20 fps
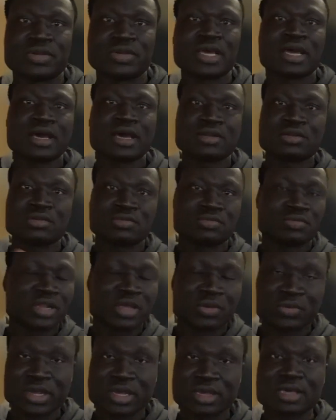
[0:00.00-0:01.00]
I
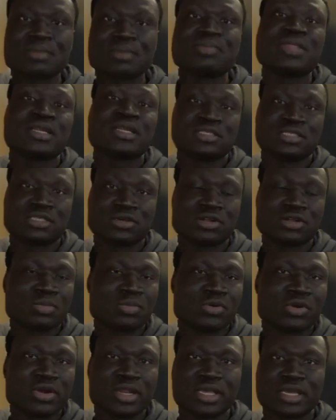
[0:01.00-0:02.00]
wake up that single
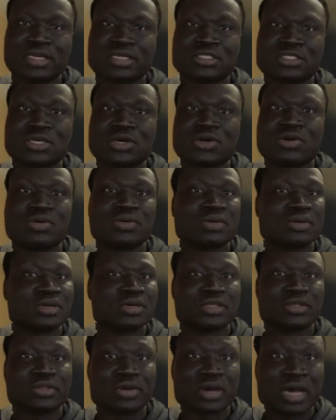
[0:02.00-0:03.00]
morning and saw,
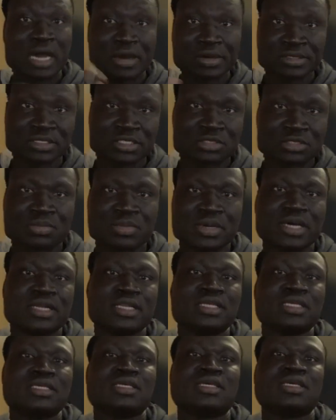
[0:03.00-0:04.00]
houses
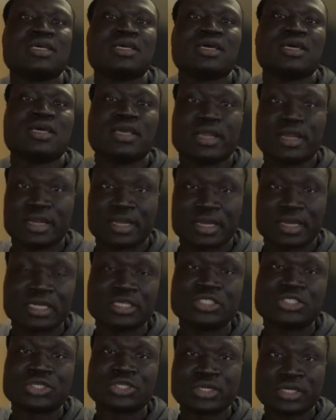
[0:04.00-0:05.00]
burning, hearing
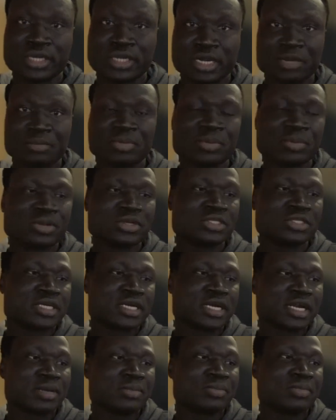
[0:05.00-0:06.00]
gunshot, hearing people
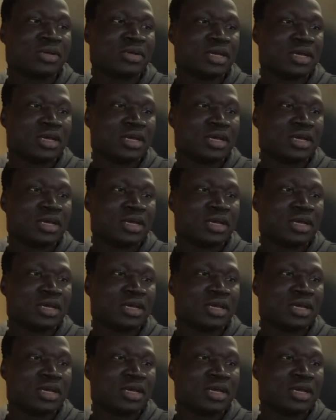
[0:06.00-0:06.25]
scream,